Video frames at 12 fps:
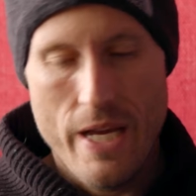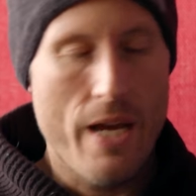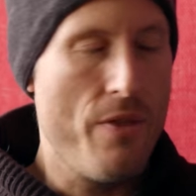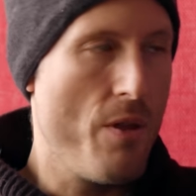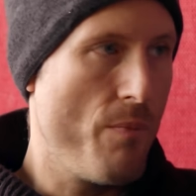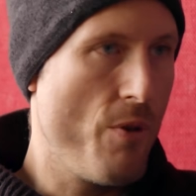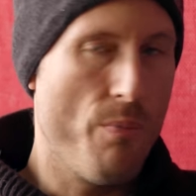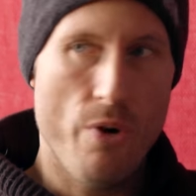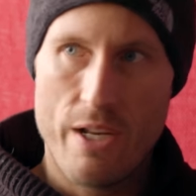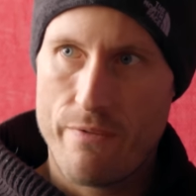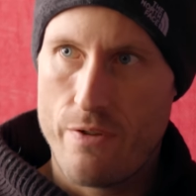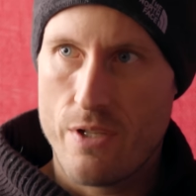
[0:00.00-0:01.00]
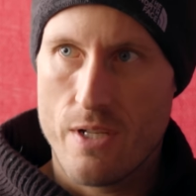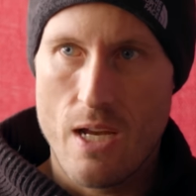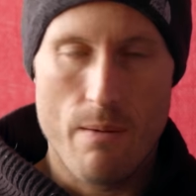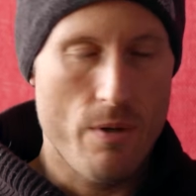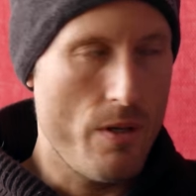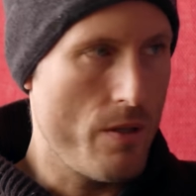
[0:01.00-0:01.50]
Yeah, and the the brain for this
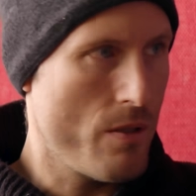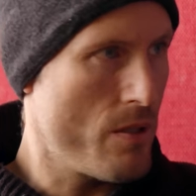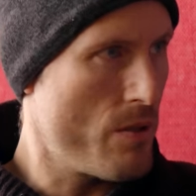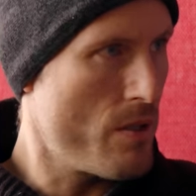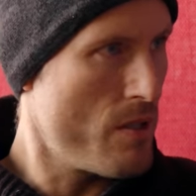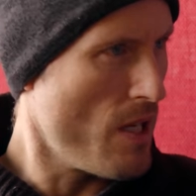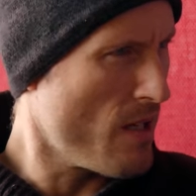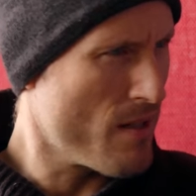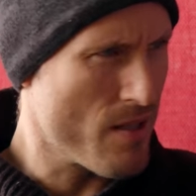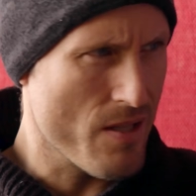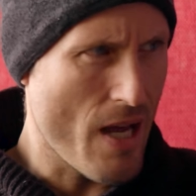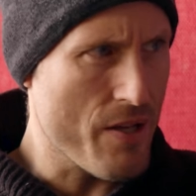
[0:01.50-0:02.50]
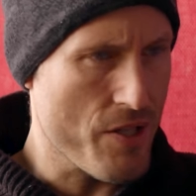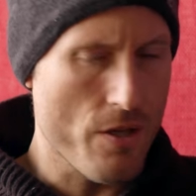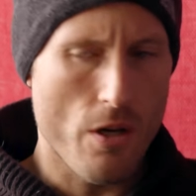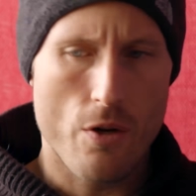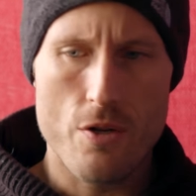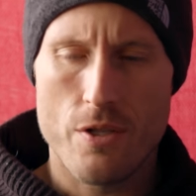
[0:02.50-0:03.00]
camera is
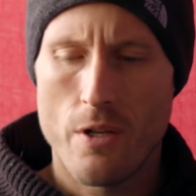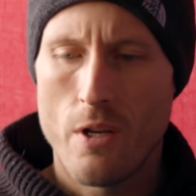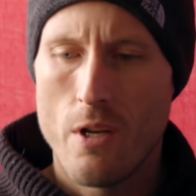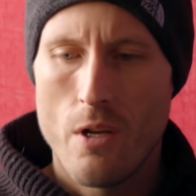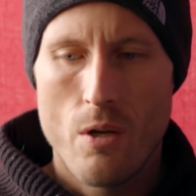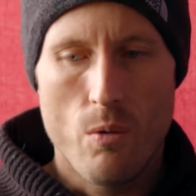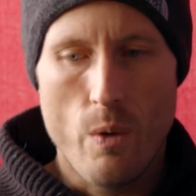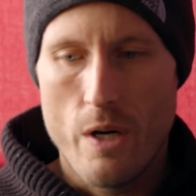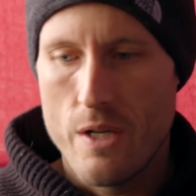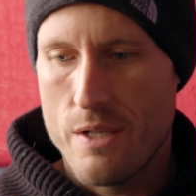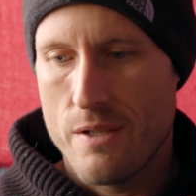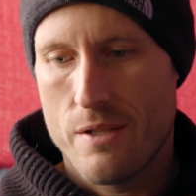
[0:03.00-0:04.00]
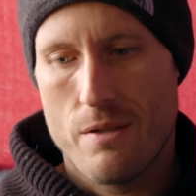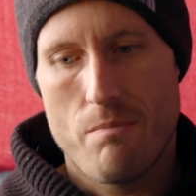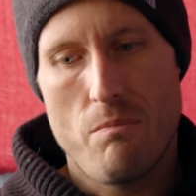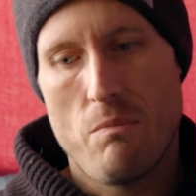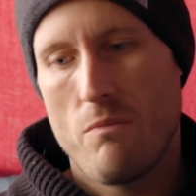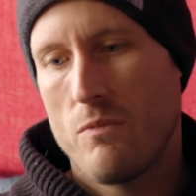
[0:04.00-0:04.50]
$6,000 whereas
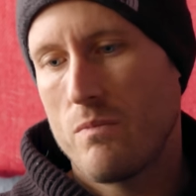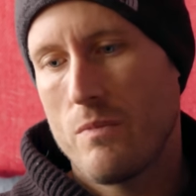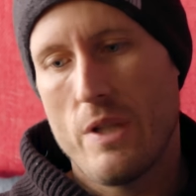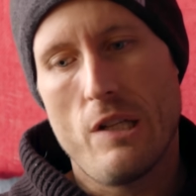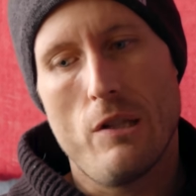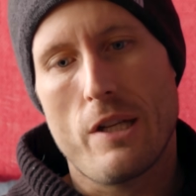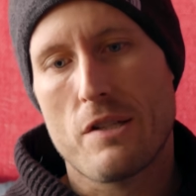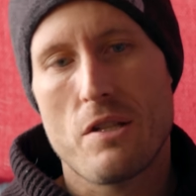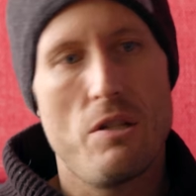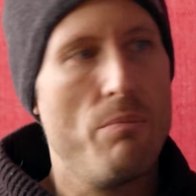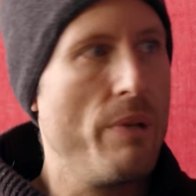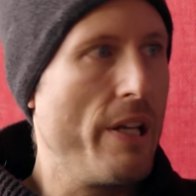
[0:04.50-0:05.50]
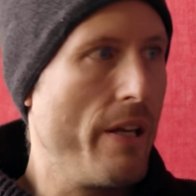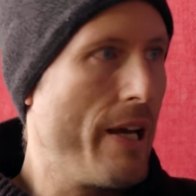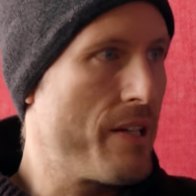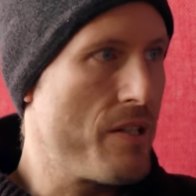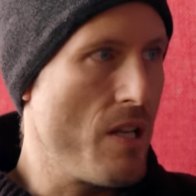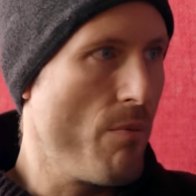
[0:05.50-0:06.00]
an Alexa Mini
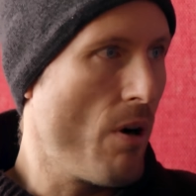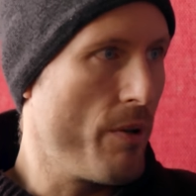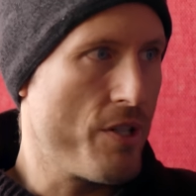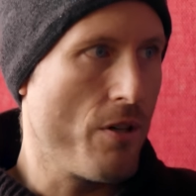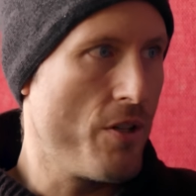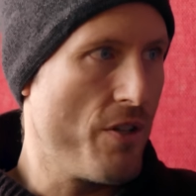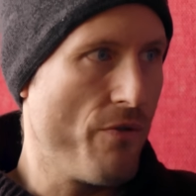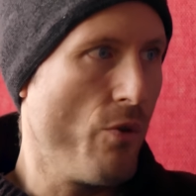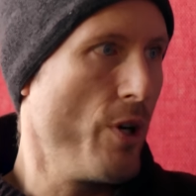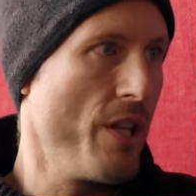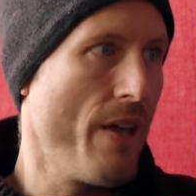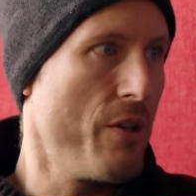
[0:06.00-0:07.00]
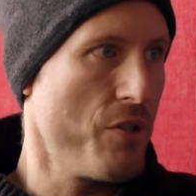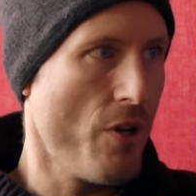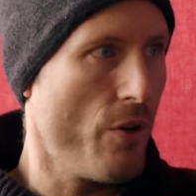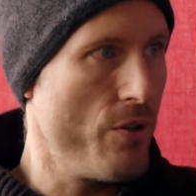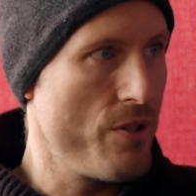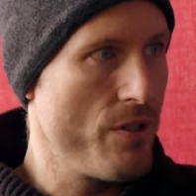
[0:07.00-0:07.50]
XT probably starts at
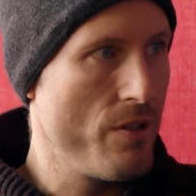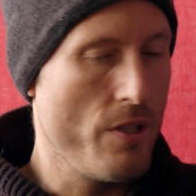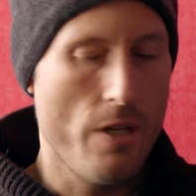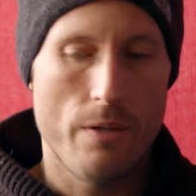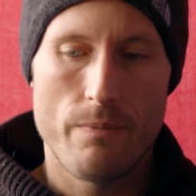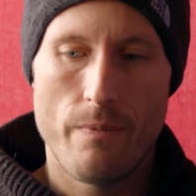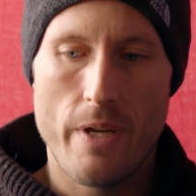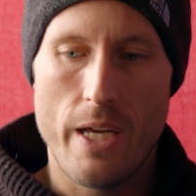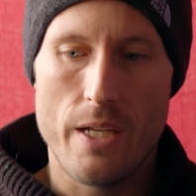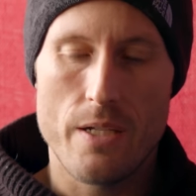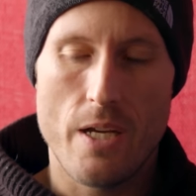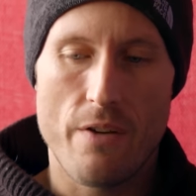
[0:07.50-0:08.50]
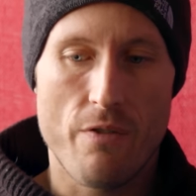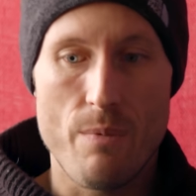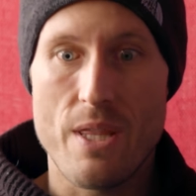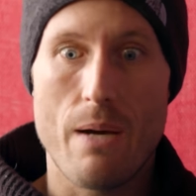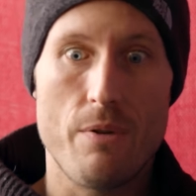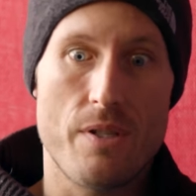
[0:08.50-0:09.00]
$40,000, right. you know. And uh, for
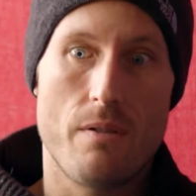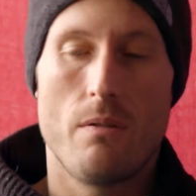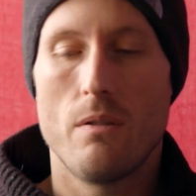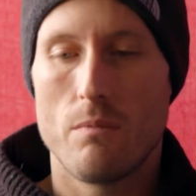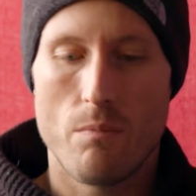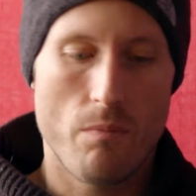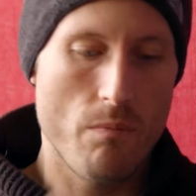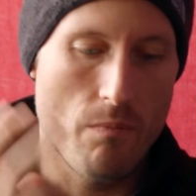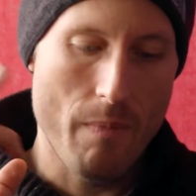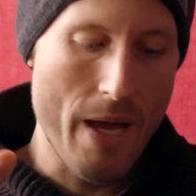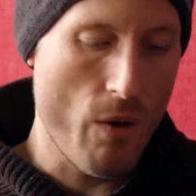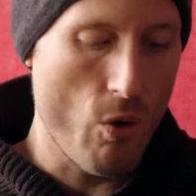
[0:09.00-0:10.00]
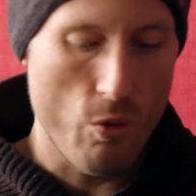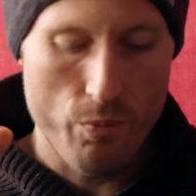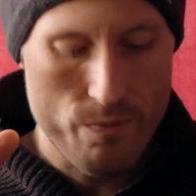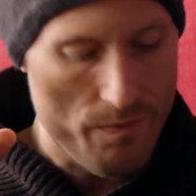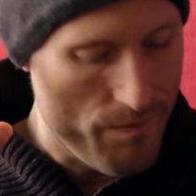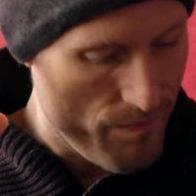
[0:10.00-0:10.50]
me that was my whole